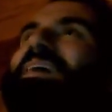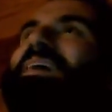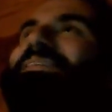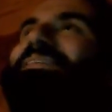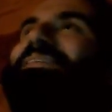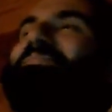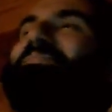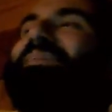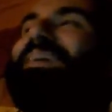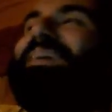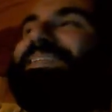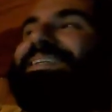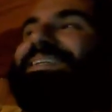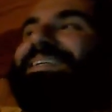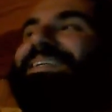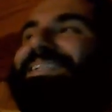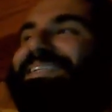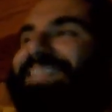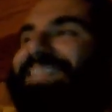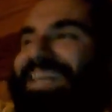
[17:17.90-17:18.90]
costume
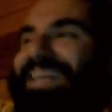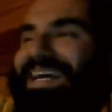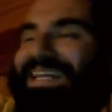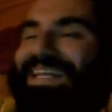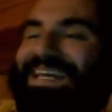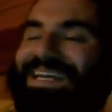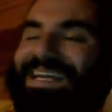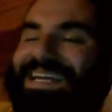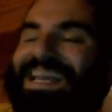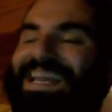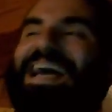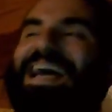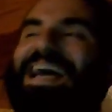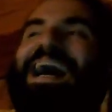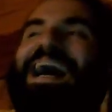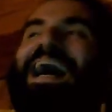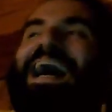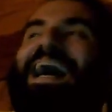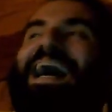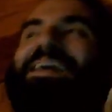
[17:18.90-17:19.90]
contest, and like
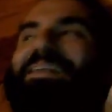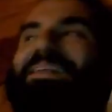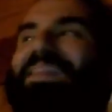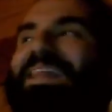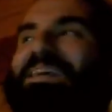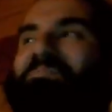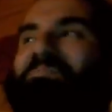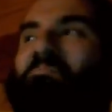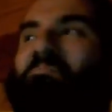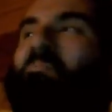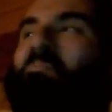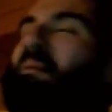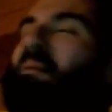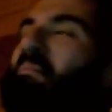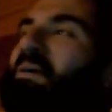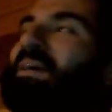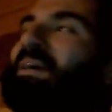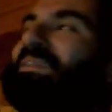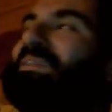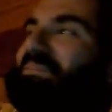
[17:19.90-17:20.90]
I had like
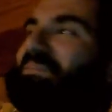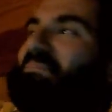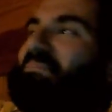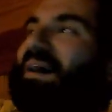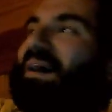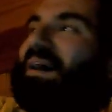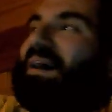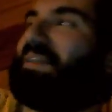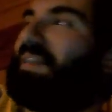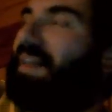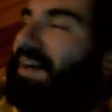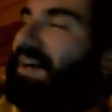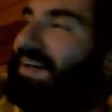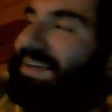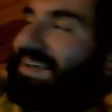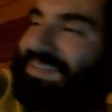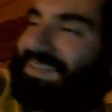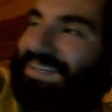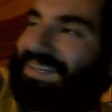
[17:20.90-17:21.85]
memorized a monologue,